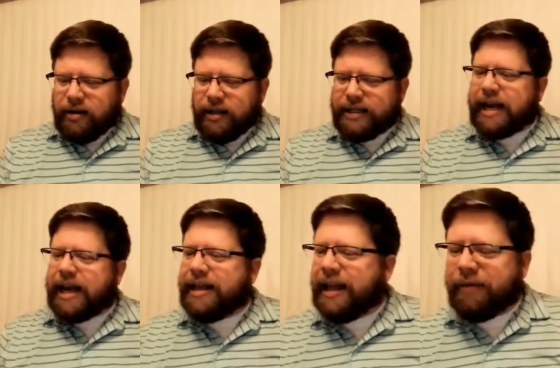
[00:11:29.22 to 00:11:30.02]
the
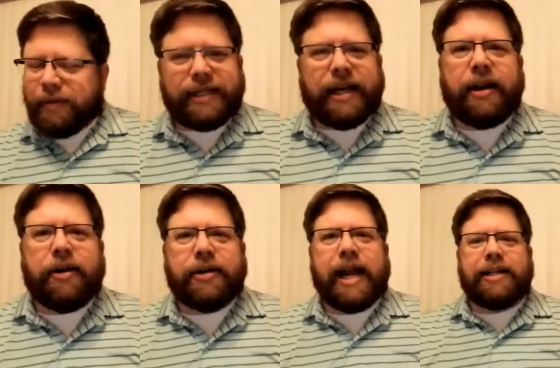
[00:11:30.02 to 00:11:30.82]
second thing we see in
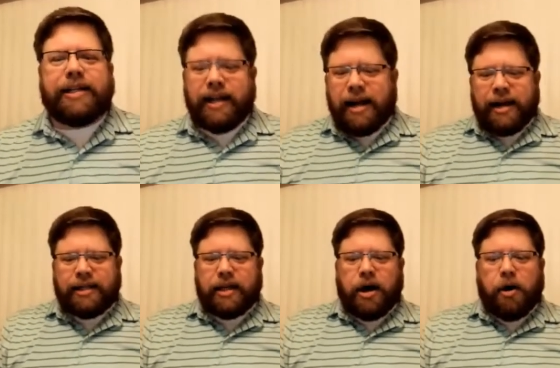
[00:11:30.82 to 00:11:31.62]
our text tonight
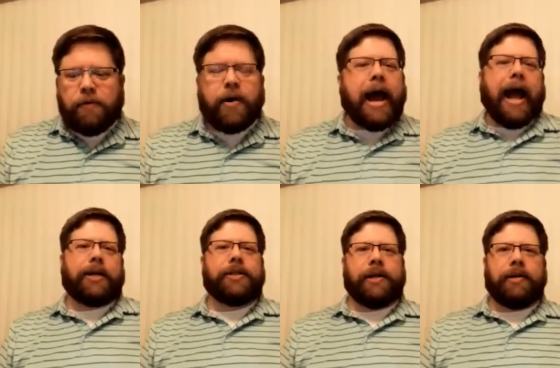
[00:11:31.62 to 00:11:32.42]
is a call for
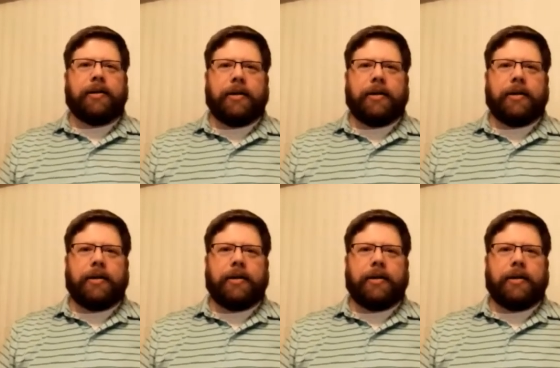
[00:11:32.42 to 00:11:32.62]
action.